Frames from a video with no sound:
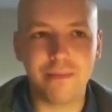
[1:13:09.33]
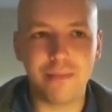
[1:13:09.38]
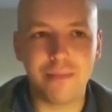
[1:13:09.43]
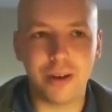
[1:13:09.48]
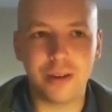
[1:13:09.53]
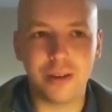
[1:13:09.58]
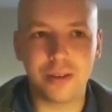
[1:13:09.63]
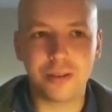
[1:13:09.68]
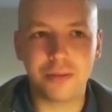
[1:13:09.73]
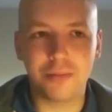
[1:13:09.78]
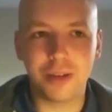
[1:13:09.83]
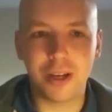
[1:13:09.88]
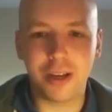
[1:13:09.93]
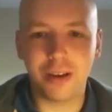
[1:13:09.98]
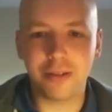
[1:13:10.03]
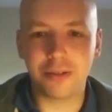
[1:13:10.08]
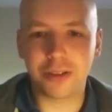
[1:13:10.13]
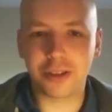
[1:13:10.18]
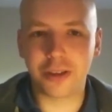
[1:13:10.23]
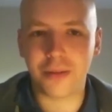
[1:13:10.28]
But when
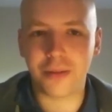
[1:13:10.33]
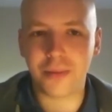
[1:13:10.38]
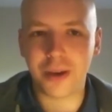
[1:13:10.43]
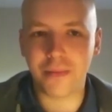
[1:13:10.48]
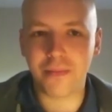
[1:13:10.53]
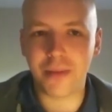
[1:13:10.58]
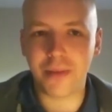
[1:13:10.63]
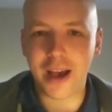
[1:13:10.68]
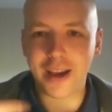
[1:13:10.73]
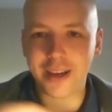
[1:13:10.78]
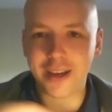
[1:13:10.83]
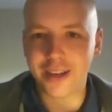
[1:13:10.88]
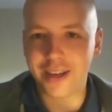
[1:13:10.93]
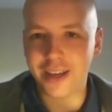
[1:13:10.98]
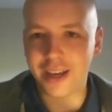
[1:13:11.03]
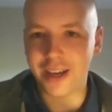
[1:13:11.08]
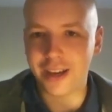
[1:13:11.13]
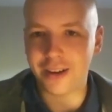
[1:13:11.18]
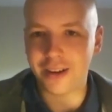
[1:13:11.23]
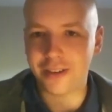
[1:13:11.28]
I was coming back
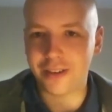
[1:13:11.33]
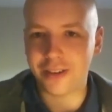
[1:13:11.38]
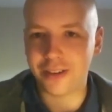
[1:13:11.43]
again,